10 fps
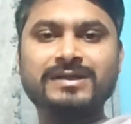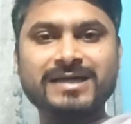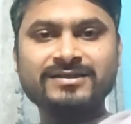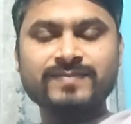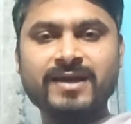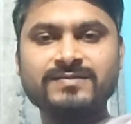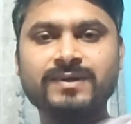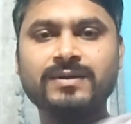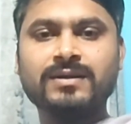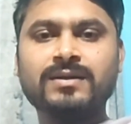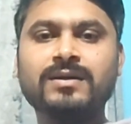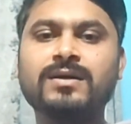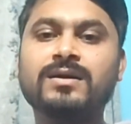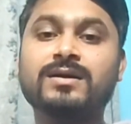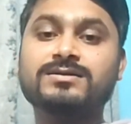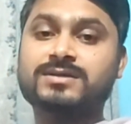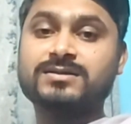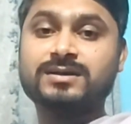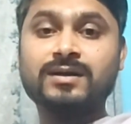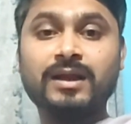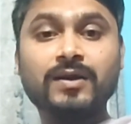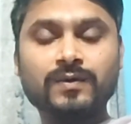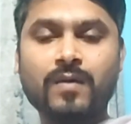contracts management, construction